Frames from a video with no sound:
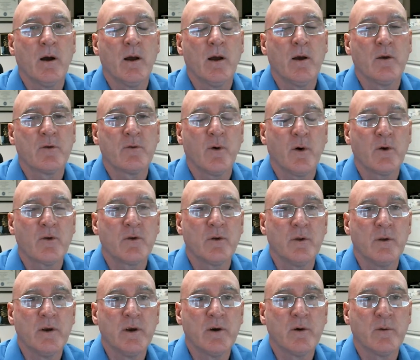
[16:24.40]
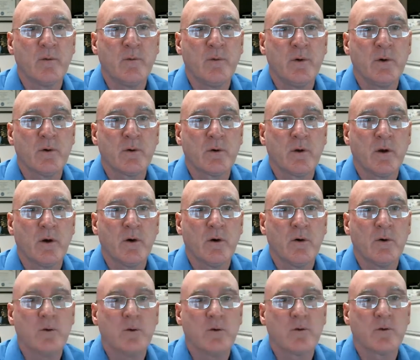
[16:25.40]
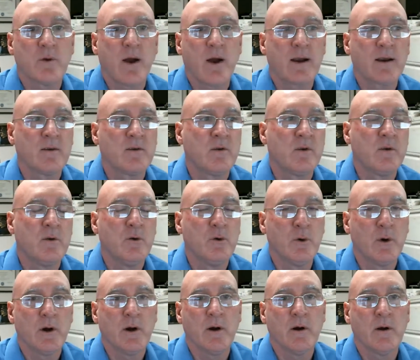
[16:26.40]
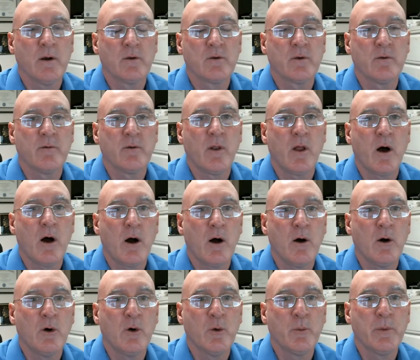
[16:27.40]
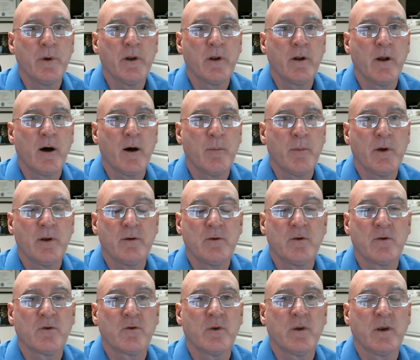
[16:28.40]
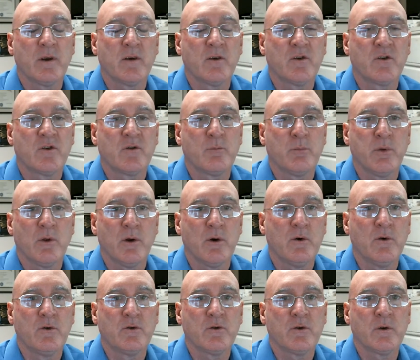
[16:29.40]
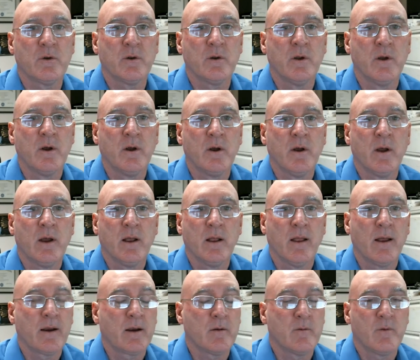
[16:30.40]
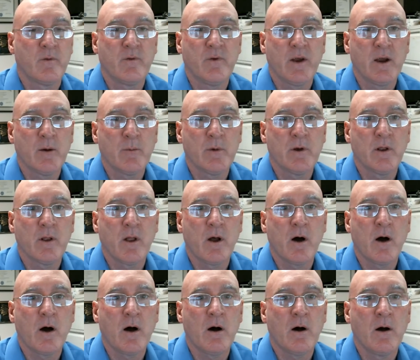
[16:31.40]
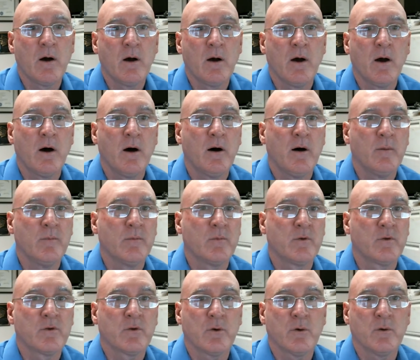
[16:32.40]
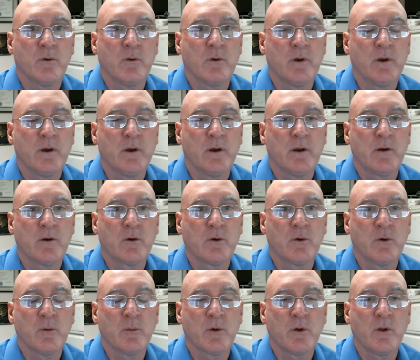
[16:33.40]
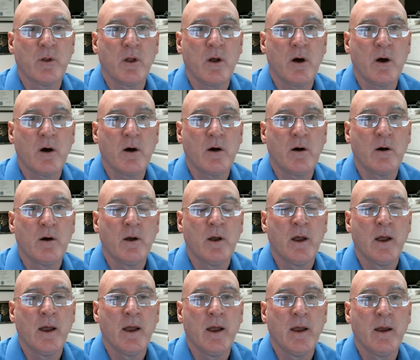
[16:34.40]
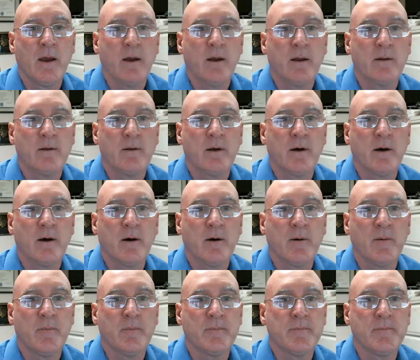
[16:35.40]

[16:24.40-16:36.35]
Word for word: as far as the legal field goes i can see new areas of law opening up and just an explosion like in family law, um, certainly in criminal law, and um,